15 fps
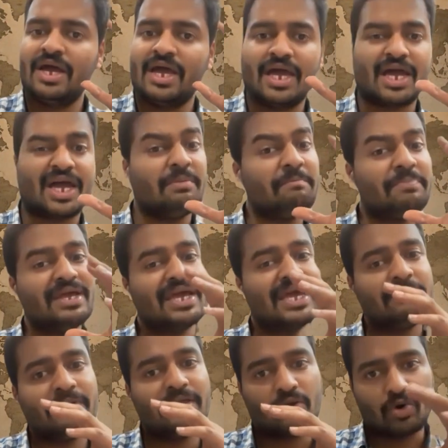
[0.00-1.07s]
A company
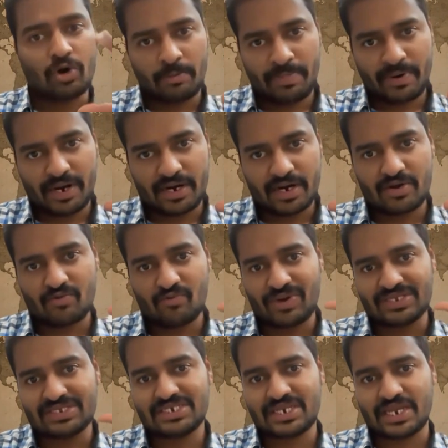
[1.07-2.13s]
can be incorporated in
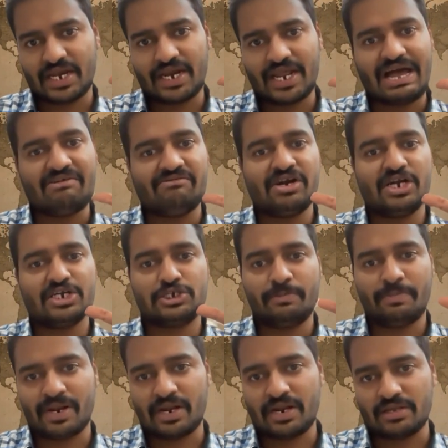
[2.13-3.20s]
one state, have leadership
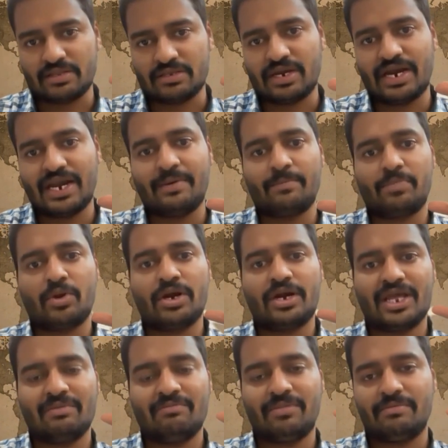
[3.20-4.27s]
in another, and employ
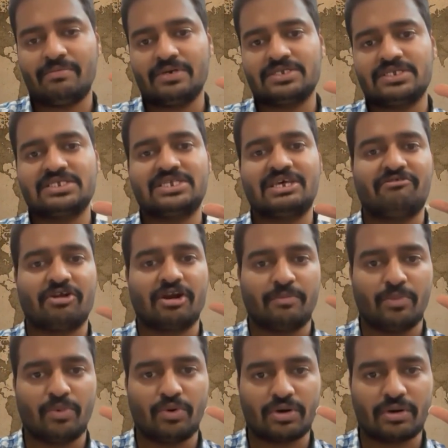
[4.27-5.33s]
team members in several
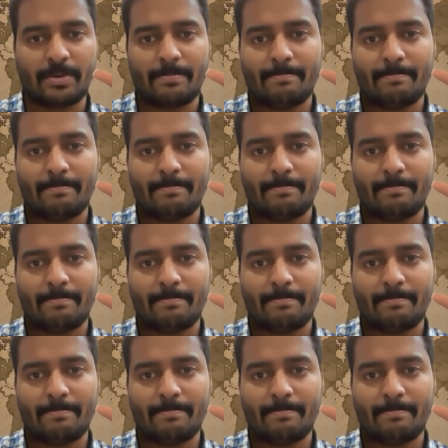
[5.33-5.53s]
more.